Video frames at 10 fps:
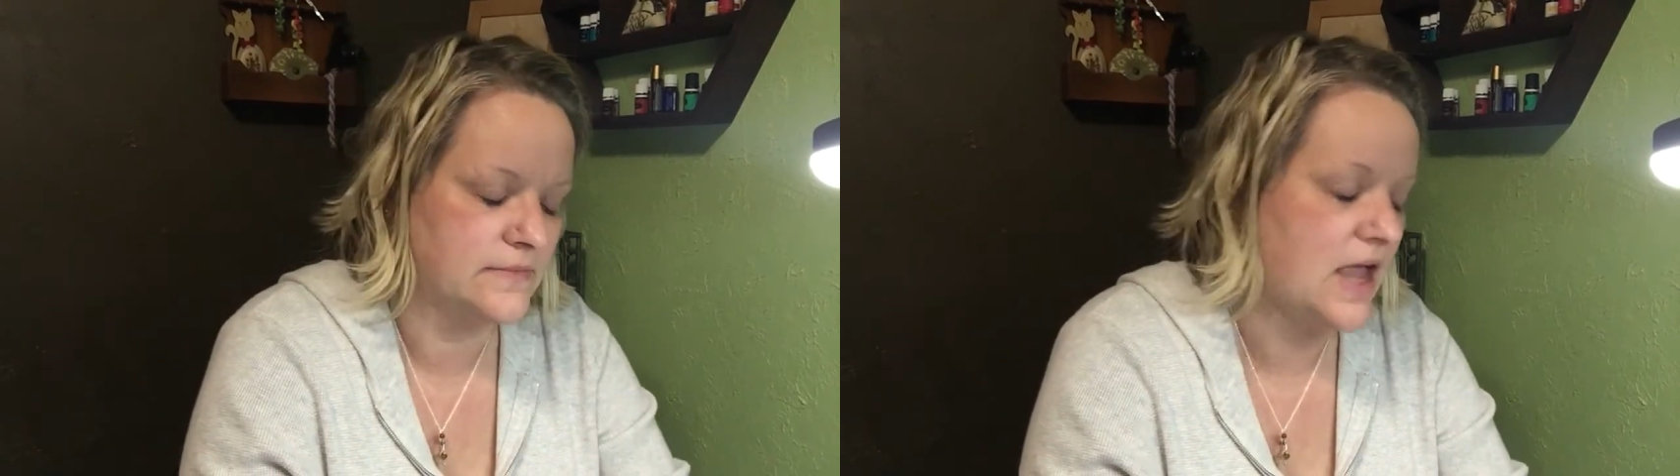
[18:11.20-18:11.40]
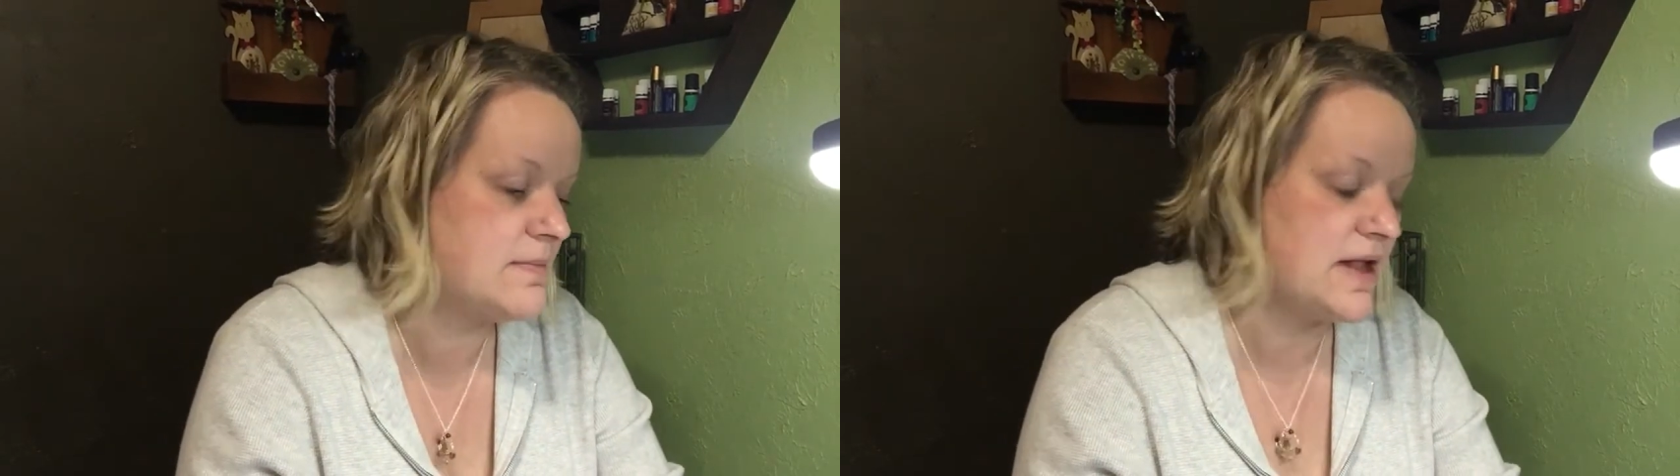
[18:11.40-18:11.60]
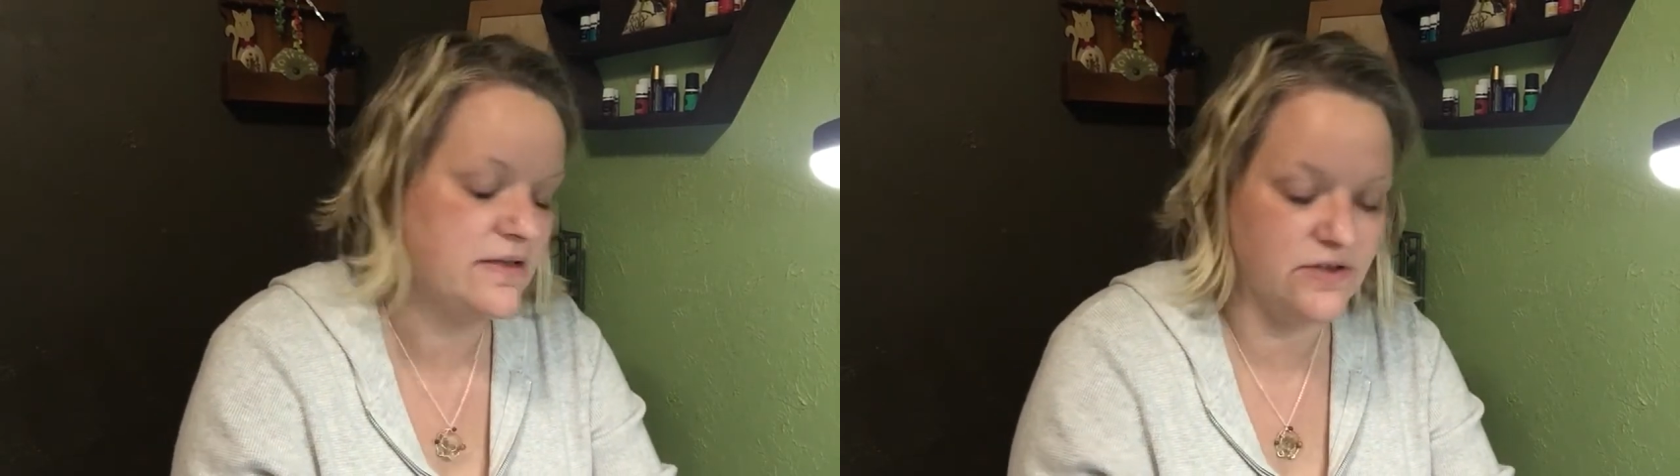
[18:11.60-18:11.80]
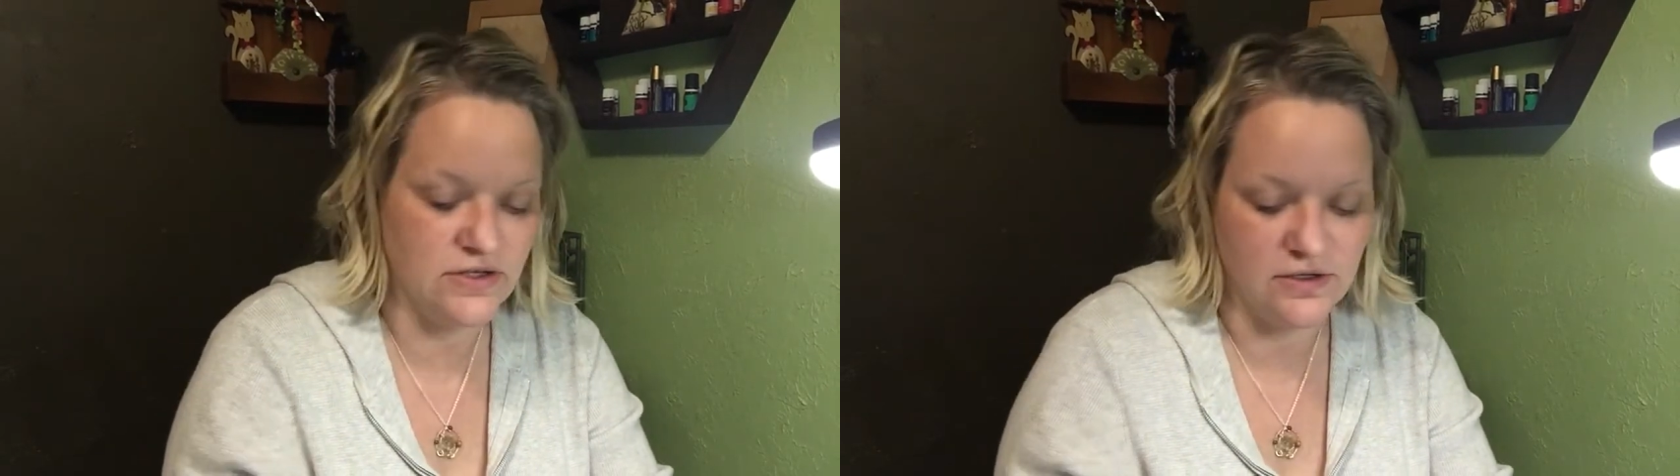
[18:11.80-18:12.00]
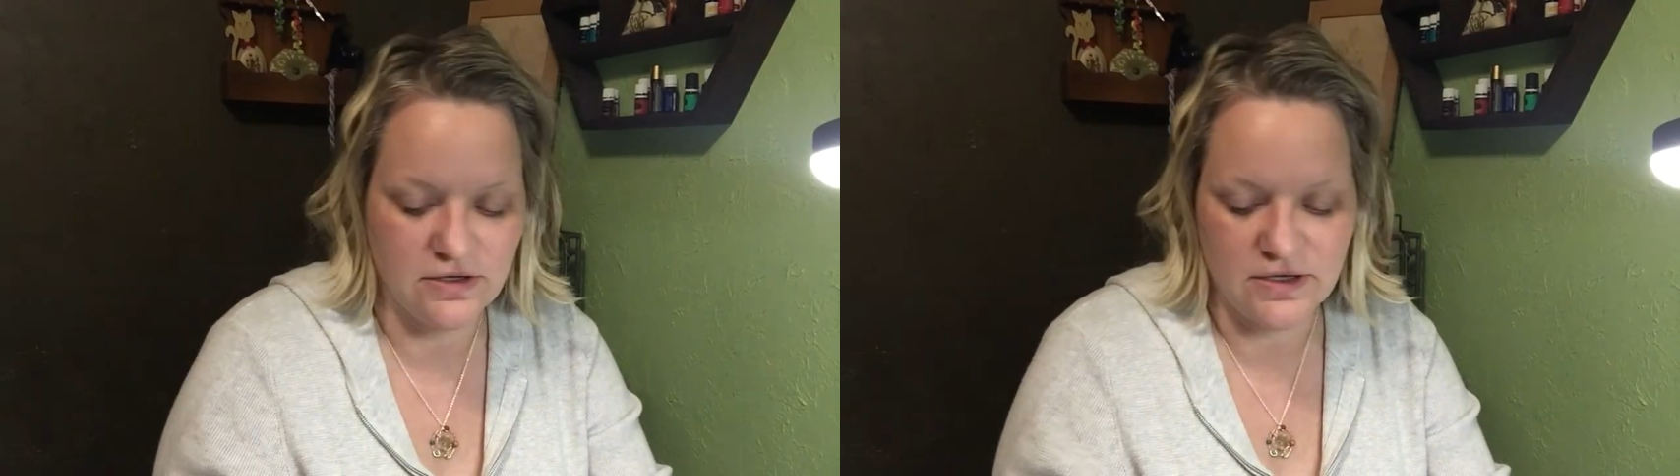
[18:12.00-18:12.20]
I'm not even
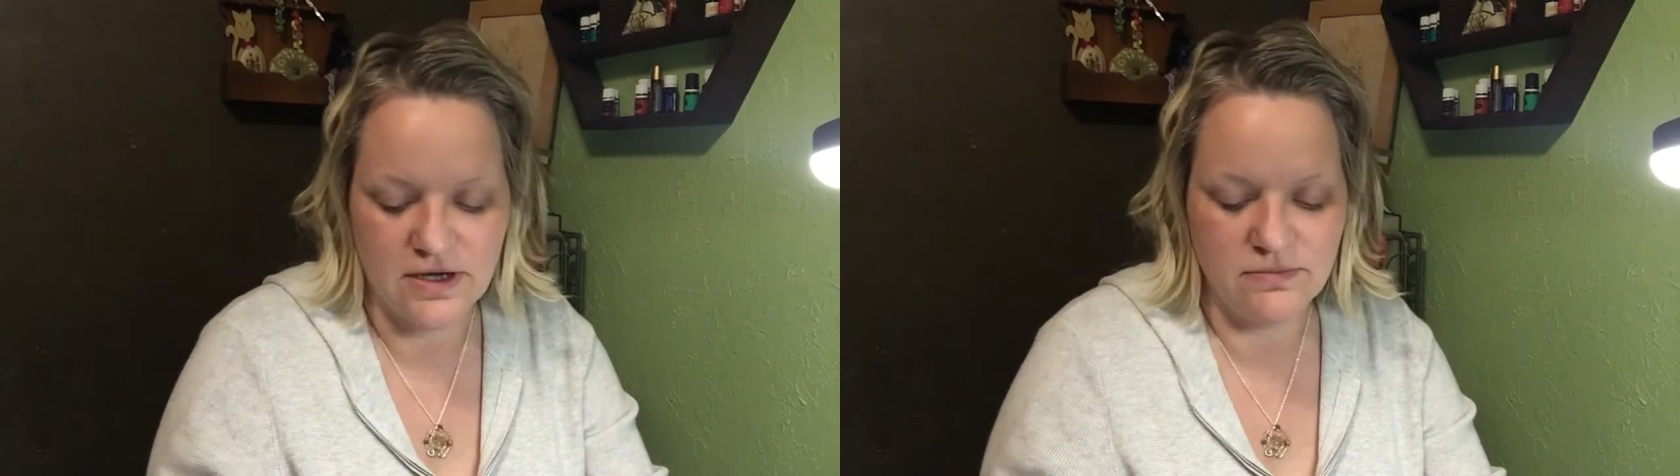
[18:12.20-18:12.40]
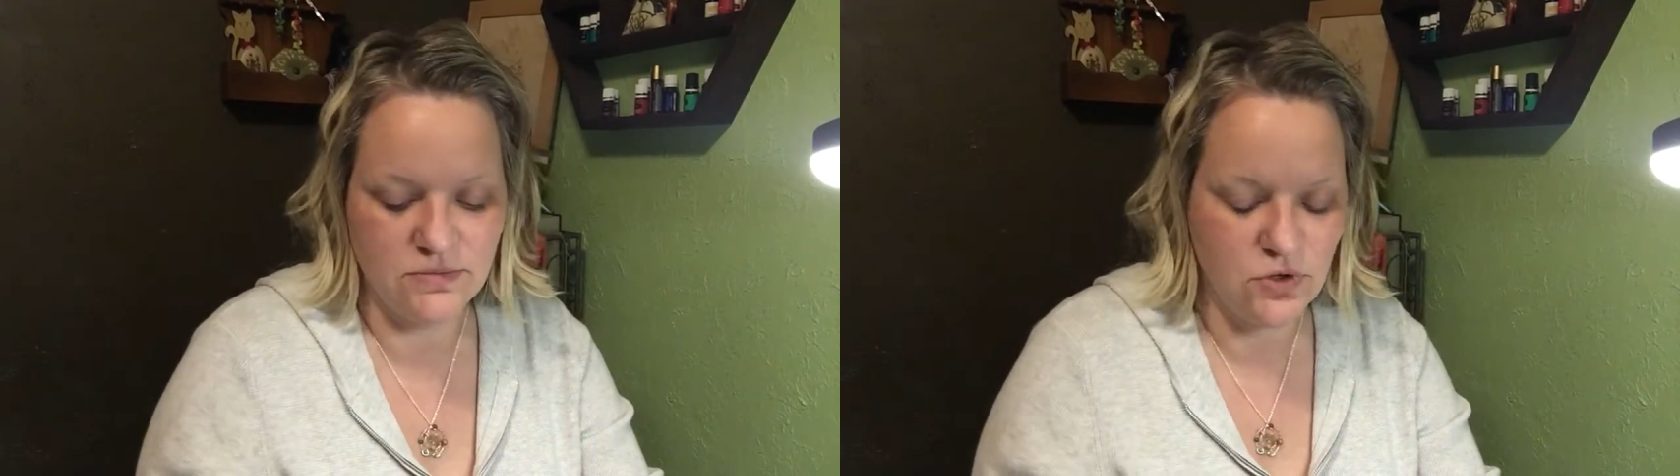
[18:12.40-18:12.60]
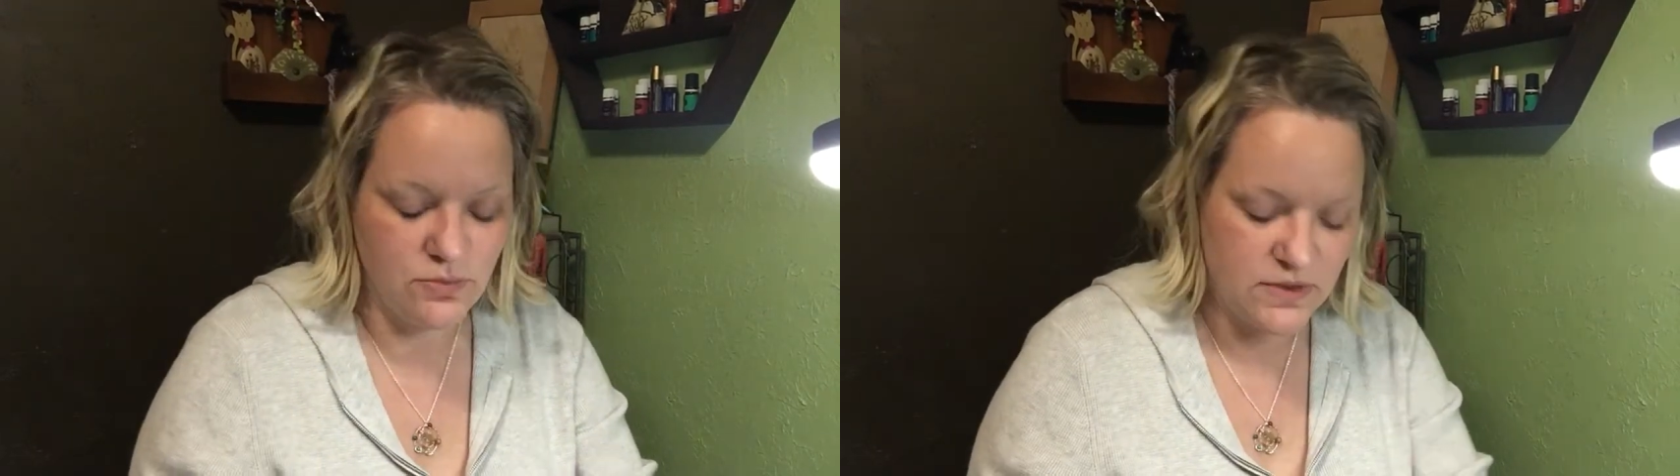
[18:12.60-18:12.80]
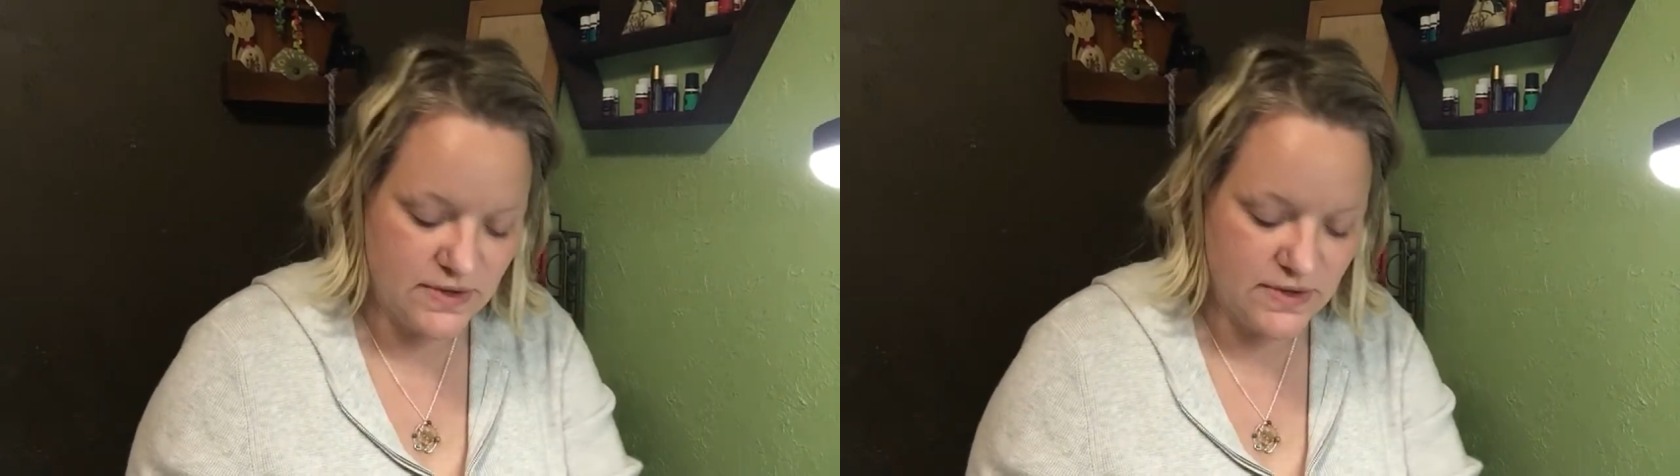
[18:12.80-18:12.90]
going to look it up. Nobody